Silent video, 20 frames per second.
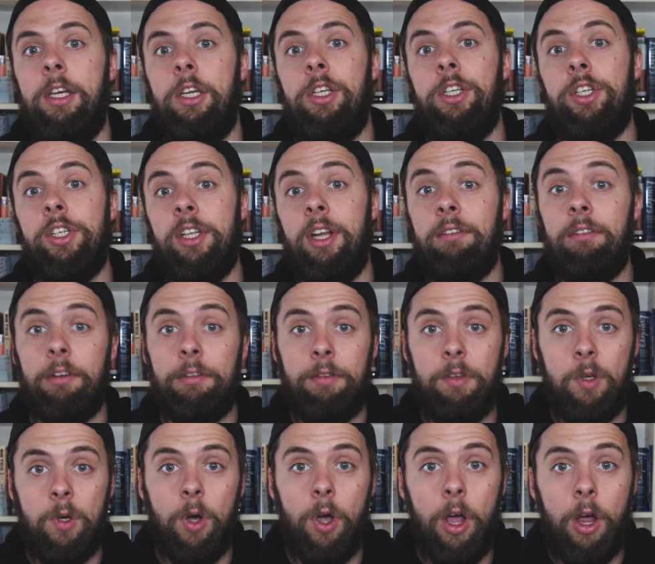You should have a
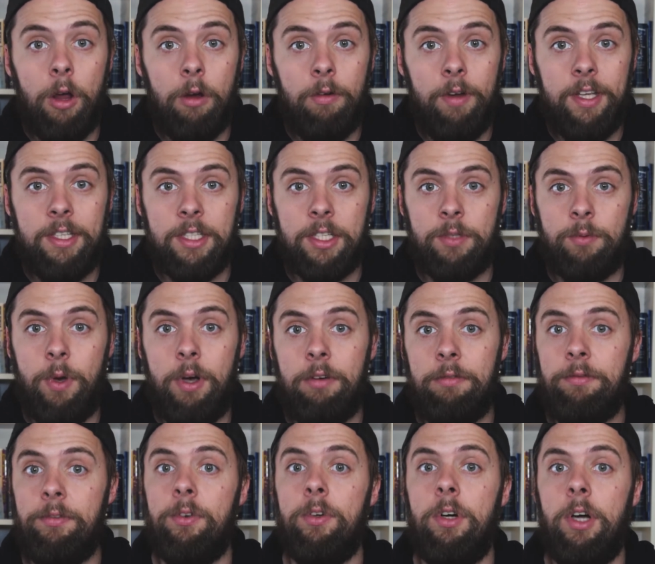few O-rings as well,
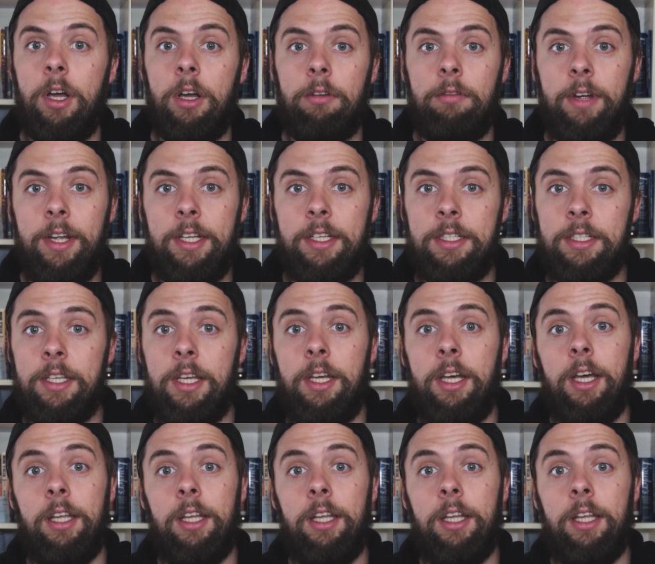4 O-rings,